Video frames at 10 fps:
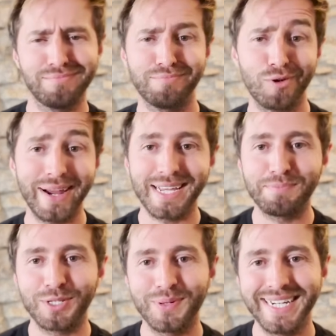break
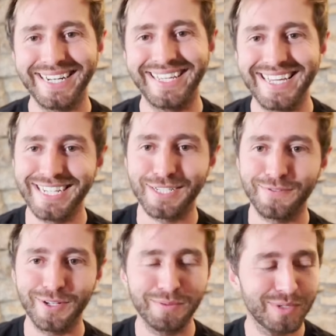between the
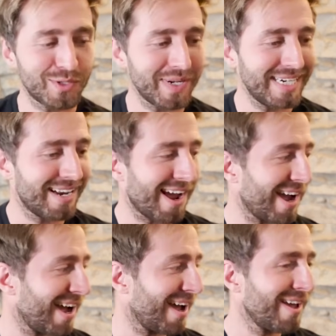interval between
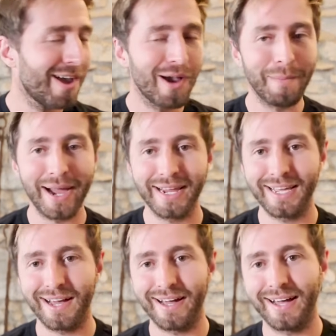
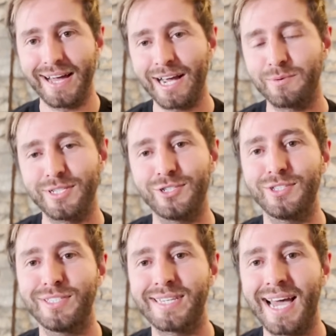my
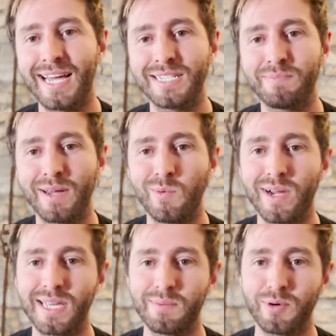acquisitions and my
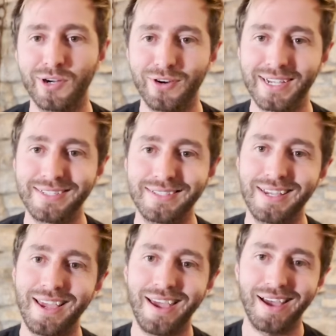work in progress.
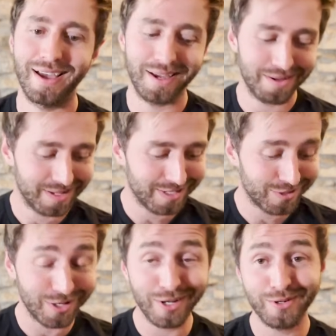
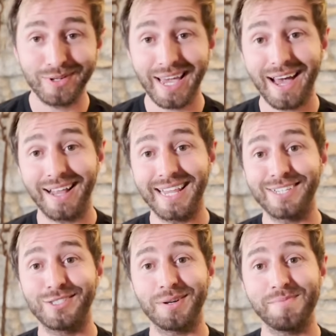So yeah,
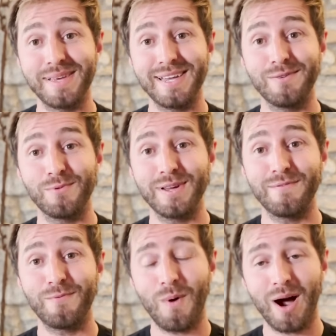let's jump in with
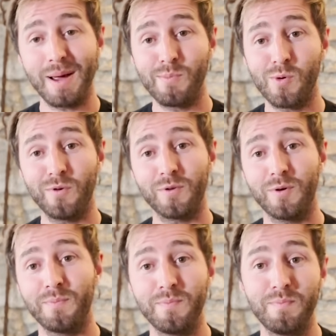what I bought
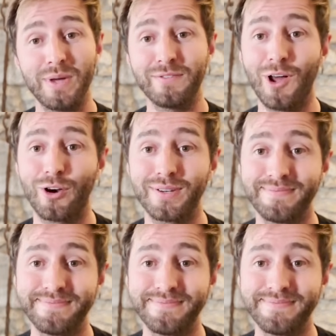from Big Flock.